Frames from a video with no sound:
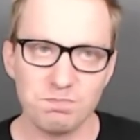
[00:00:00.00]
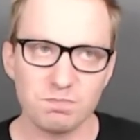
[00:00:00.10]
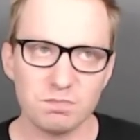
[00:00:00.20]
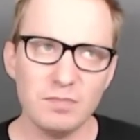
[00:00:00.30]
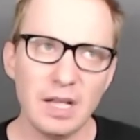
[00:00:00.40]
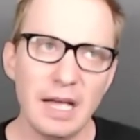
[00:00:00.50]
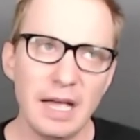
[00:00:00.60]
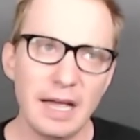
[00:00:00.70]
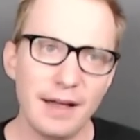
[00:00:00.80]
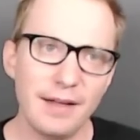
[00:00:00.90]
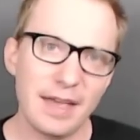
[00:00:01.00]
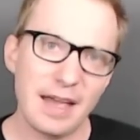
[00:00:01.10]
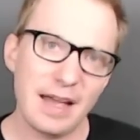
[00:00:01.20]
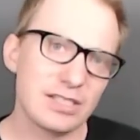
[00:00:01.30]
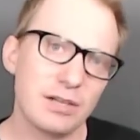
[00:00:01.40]
and they asked
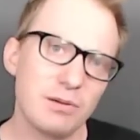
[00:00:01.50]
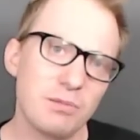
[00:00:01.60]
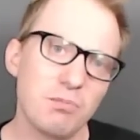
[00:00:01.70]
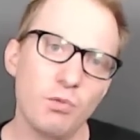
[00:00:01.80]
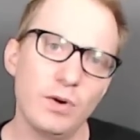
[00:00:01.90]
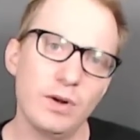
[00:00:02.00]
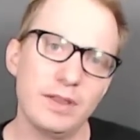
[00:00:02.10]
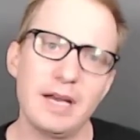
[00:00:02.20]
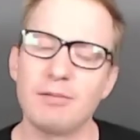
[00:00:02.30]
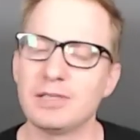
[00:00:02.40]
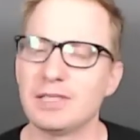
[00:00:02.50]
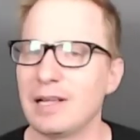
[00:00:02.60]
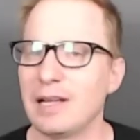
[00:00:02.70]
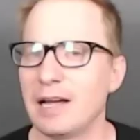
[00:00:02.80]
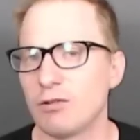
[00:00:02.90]
him what that was like growing up
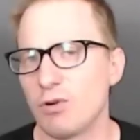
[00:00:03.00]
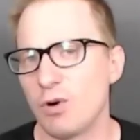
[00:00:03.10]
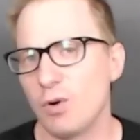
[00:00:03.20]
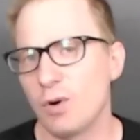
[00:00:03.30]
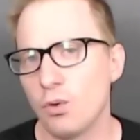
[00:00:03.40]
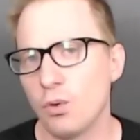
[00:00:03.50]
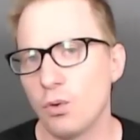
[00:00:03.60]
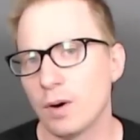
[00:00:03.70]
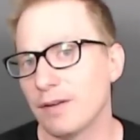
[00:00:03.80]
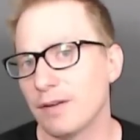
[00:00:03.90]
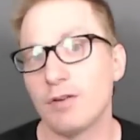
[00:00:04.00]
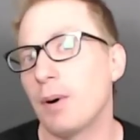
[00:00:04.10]
poor and if it ever bothered him.